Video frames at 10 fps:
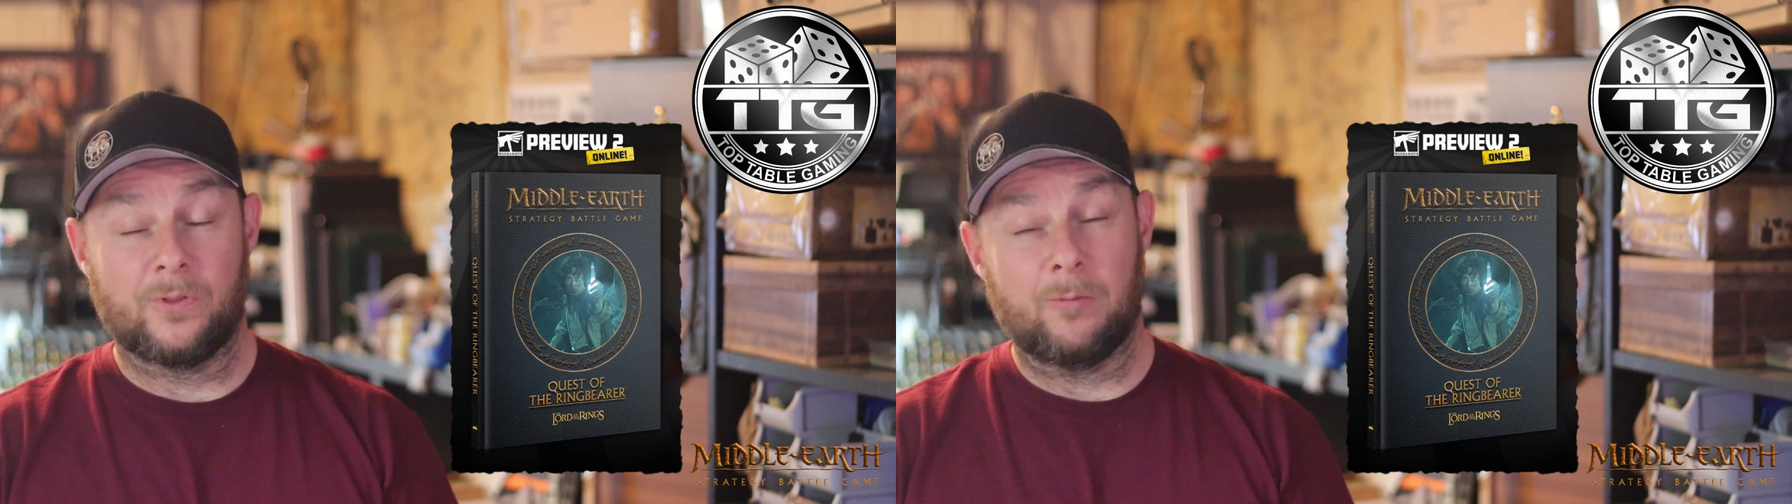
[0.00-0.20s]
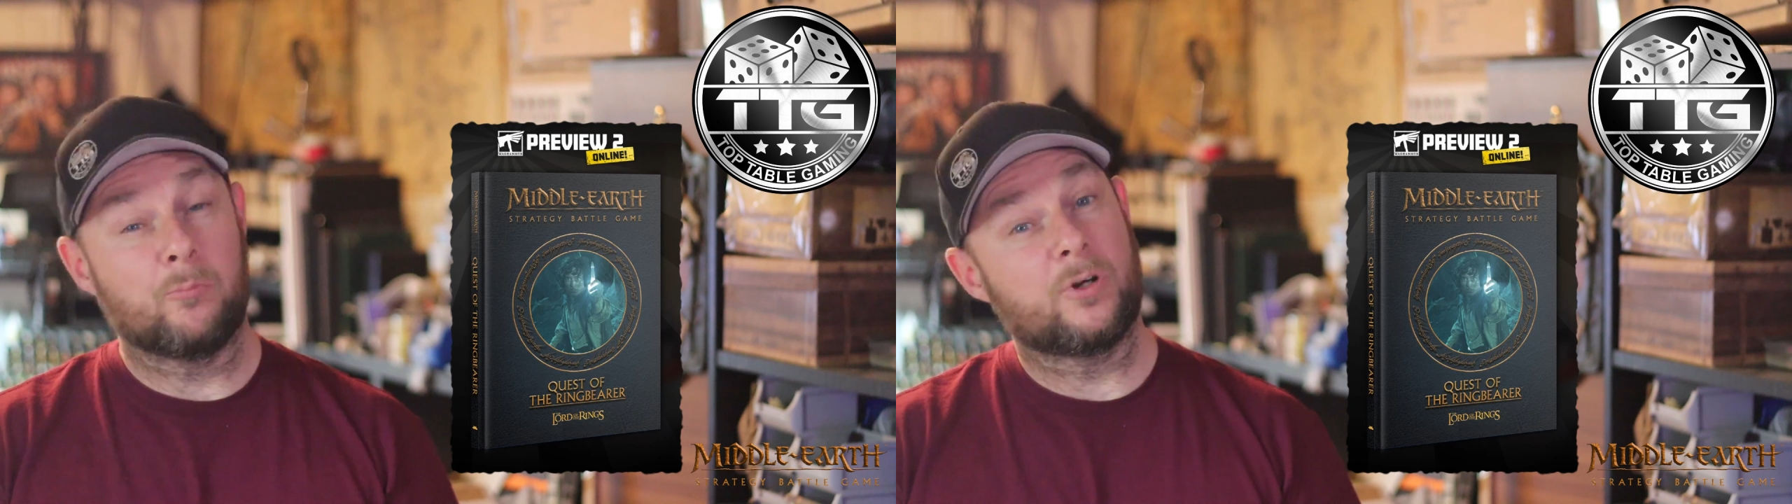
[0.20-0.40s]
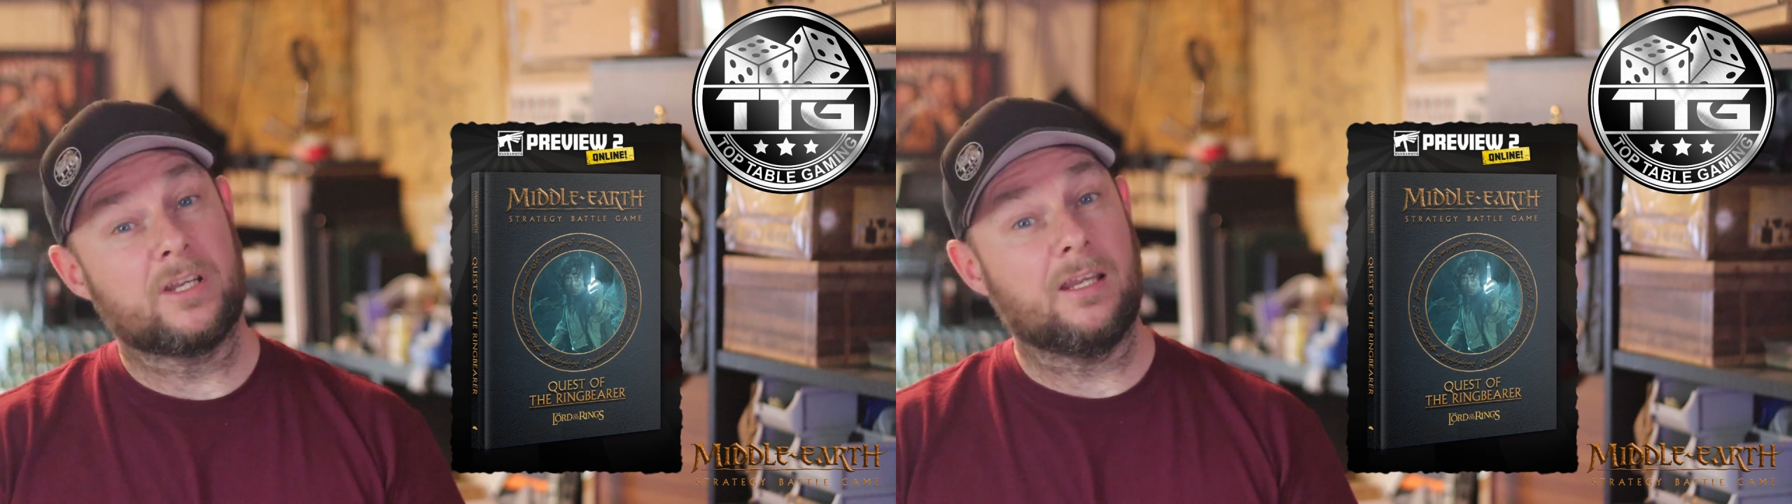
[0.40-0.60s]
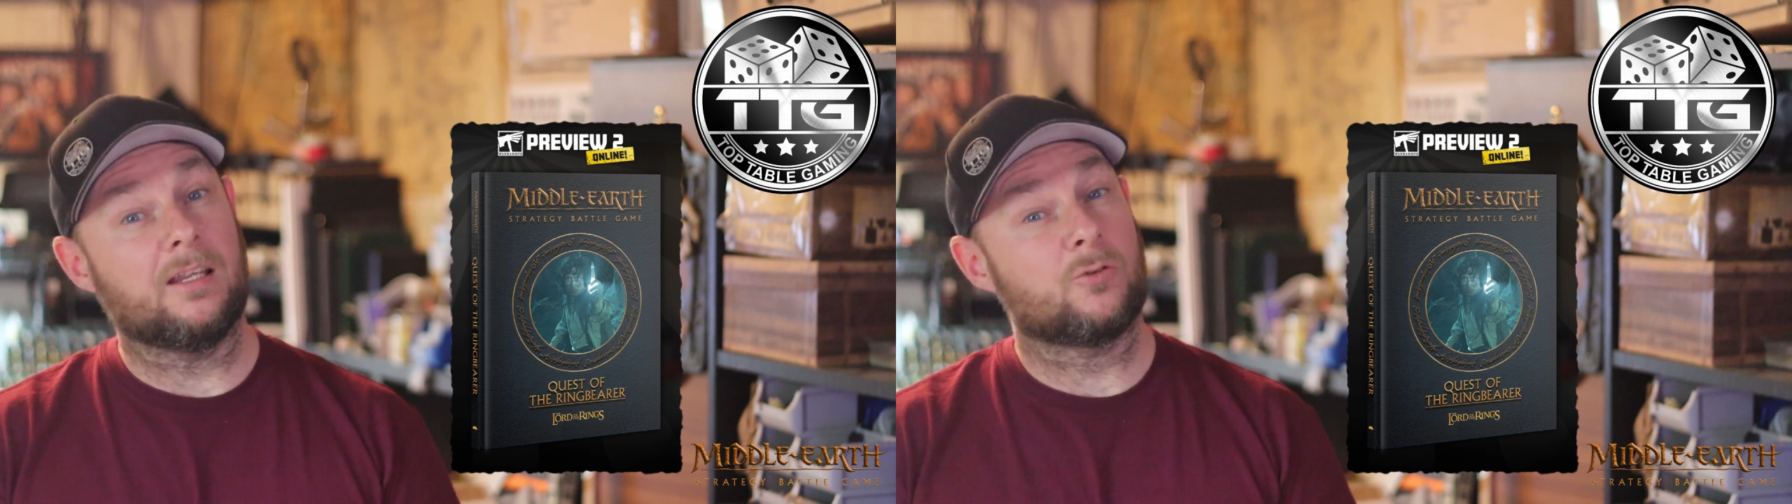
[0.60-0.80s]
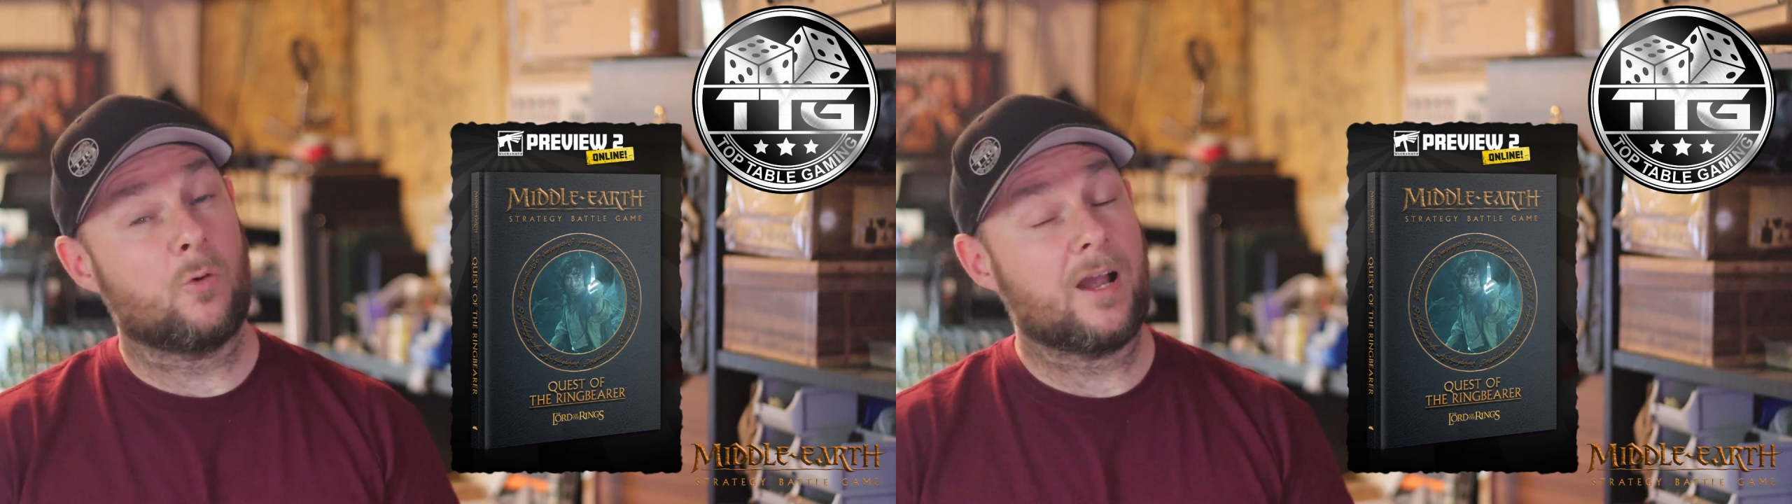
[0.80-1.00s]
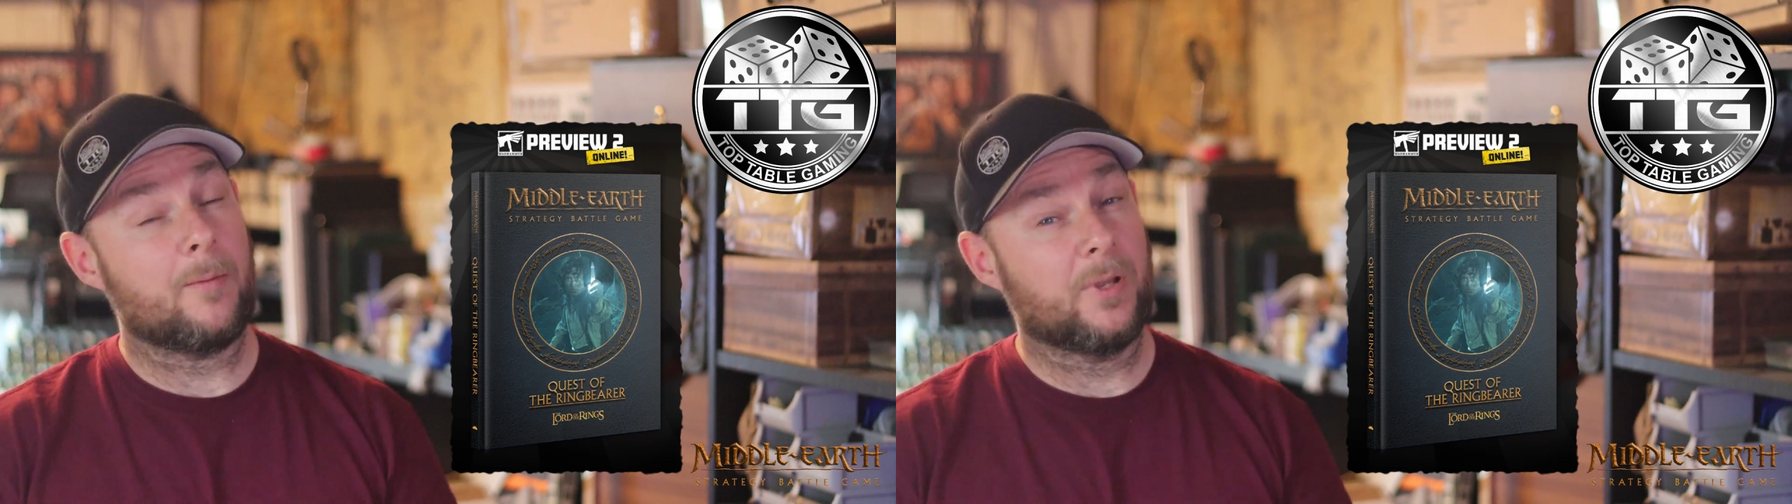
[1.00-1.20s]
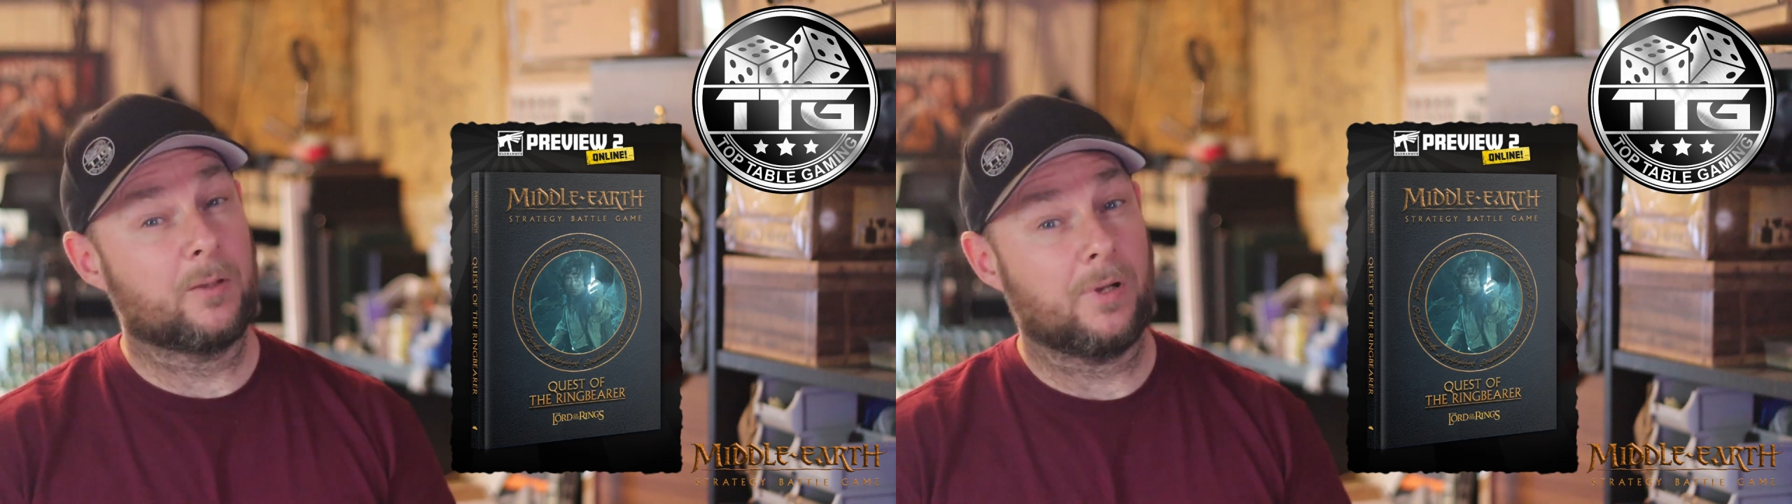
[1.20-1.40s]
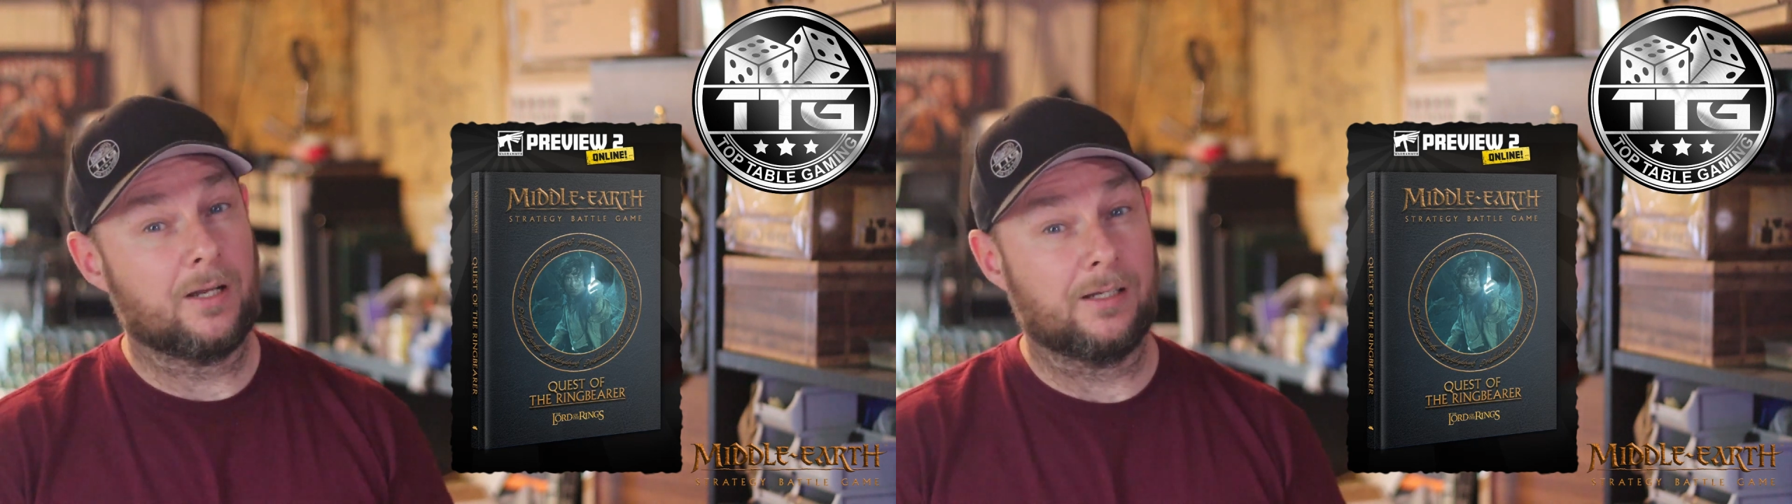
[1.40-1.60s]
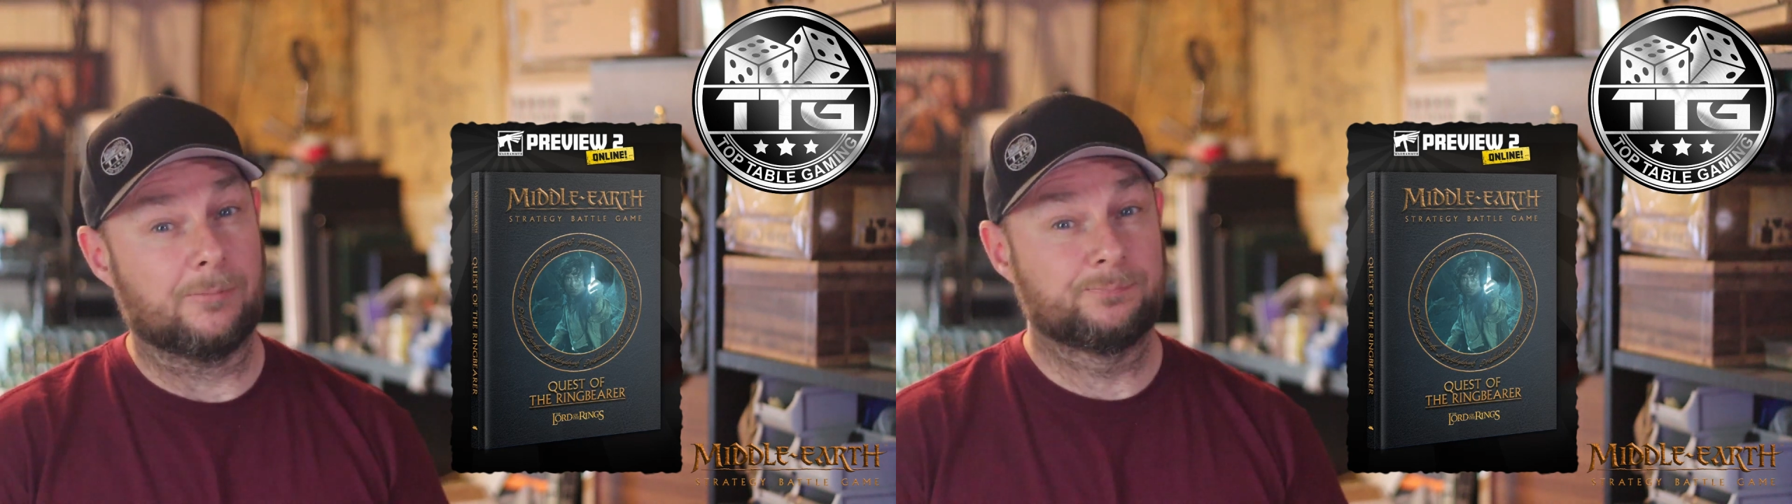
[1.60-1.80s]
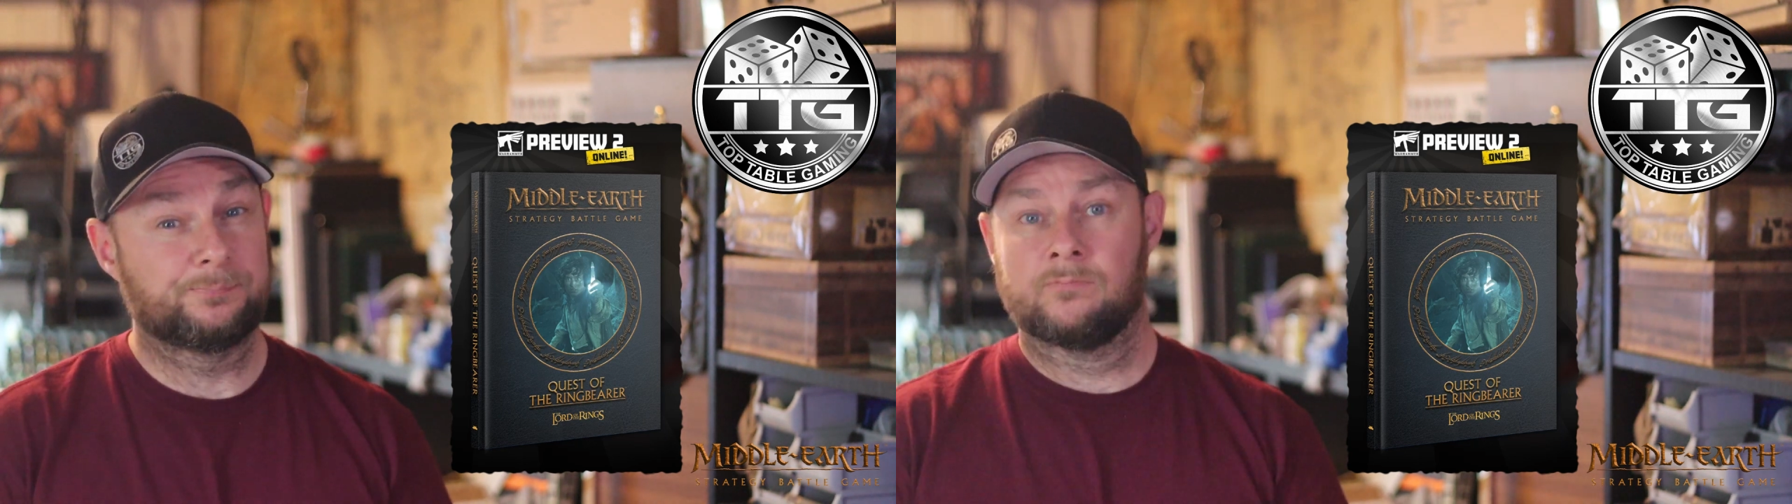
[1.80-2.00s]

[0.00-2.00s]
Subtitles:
then Bree is quite a big part.